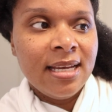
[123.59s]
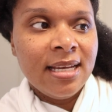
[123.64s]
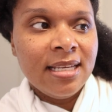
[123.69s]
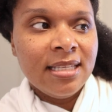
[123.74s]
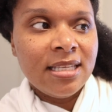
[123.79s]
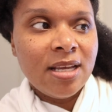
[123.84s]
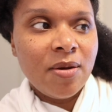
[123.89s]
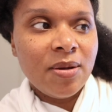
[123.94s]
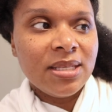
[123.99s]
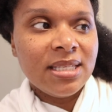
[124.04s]

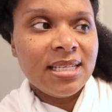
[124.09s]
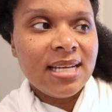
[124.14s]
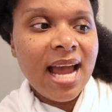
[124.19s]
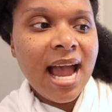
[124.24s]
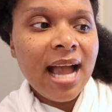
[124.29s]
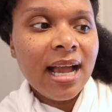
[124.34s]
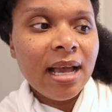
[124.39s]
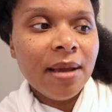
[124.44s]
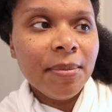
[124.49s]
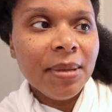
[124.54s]
so it's
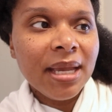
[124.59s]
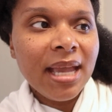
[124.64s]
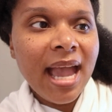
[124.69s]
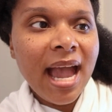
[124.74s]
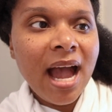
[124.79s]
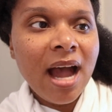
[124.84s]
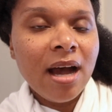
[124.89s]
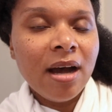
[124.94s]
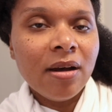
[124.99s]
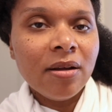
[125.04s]
not coming
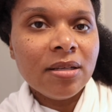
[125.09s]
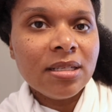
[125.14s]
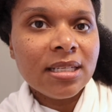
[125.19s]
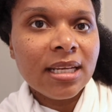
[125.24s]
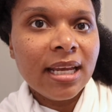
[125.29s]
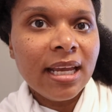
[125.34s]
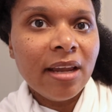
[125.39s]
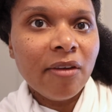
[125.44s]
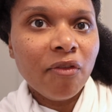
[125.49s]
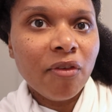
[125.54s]
out.
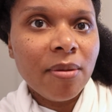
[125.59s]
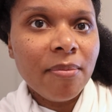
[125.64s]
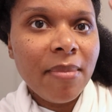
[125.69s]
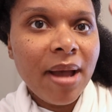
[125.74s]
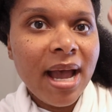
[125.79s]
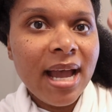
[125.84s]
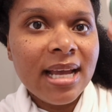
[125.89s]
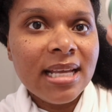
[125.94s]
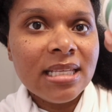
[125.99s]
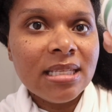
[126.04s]
It
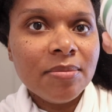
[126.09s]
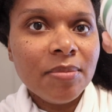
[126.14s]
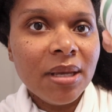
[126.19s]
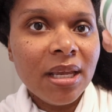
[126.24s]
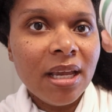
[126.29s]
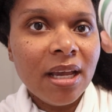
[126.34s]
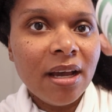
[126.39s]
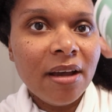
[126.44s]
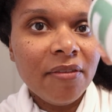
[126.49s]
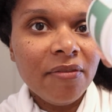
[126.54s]
reminds
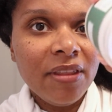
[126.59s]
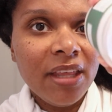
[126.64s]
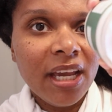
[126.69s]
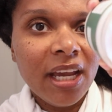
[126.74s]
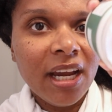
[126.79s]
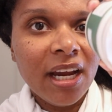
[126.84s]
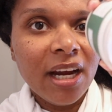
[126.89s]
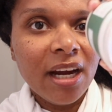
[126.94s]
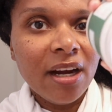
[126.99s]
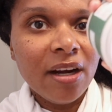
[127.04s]
me of
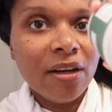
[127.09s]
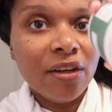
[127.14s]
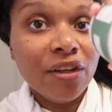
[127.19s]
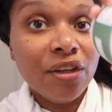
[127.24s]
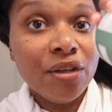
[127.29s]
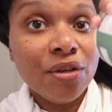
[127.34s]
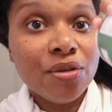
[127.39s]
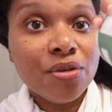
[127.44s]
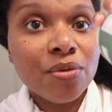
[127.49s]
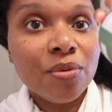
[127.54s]
their
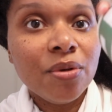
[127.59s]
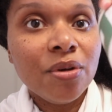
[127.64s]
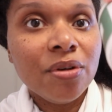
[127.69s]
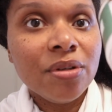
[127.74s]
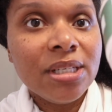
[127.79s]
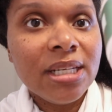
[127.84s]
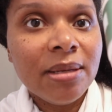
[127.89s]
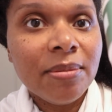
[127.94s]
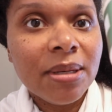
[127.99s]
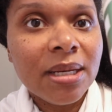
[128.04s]
usual
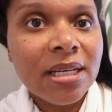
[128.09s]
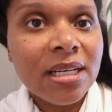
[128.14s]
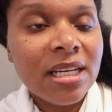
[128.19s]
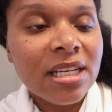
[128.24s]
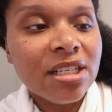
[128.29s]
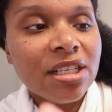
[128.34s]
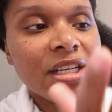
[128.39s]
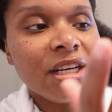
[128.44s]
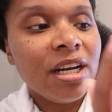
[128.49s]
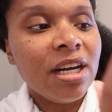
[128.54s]
deep
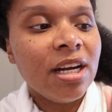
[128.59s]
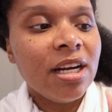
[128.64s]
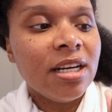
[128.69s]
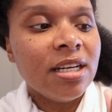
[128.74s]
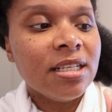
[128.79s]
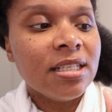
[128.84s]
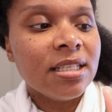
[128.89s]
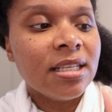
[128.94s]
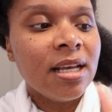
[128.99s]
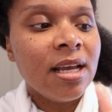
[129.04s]

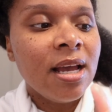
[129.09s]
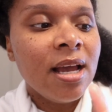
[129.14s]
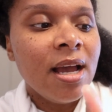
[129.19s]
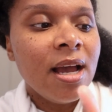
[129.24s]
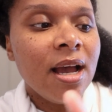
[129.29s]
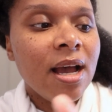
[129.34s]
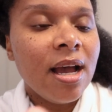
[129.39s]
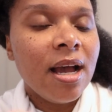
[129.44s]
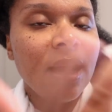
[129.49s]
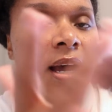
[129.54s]
conditioners.
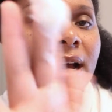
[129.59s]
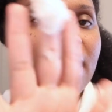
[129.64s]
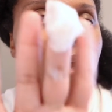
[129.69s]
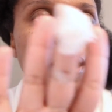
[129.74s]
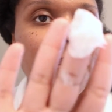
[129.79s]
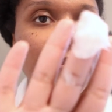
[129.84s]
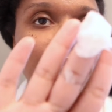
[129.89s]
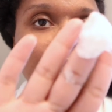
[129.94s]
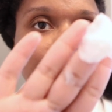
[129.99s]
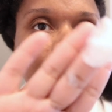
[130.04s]

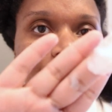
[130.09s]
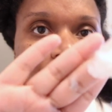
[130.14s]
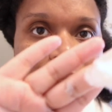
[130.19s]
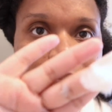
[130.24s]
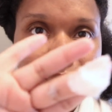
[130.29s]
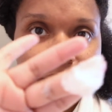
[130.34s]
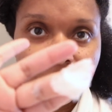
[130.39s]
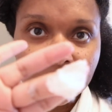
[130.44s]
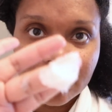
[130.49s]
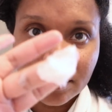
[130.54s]
I'm
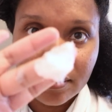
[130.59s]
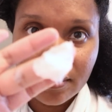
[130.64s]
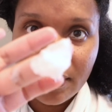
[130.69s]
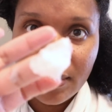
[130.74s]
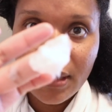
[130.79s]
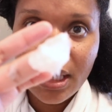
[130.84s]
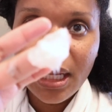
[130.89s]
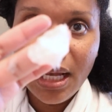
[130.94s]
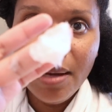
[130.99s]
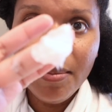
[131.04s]

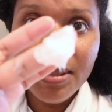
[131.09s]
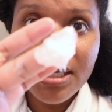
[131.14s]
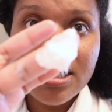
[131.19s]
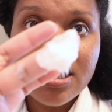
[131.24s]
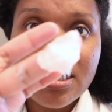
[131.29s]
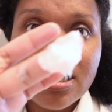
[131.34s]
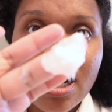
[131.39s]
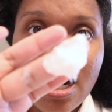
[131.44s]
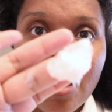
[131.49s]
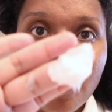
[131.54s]
gonna
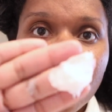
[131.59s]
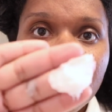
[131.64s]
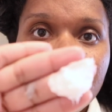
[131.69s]
start